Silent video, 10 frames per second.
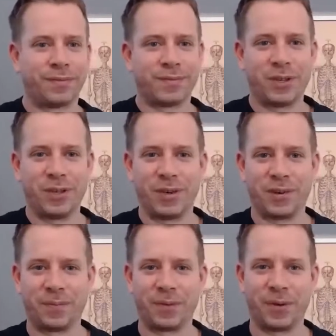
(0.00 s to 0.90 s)
Good.
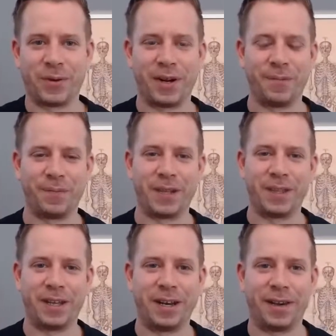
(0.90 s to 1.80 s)
All right. And
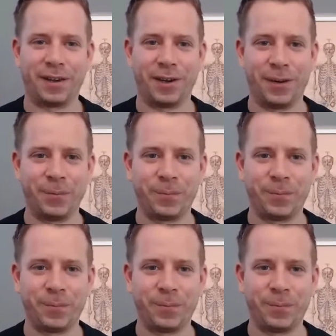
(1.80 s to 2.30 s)
then let it go.